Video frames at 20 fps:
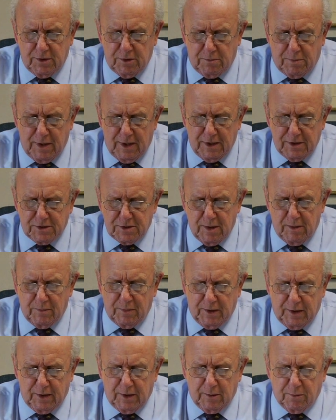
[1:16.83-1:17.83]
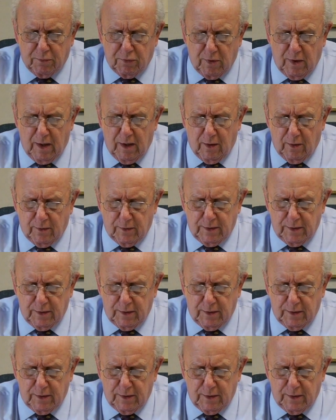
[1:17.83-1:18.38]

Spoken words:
paid something in a prior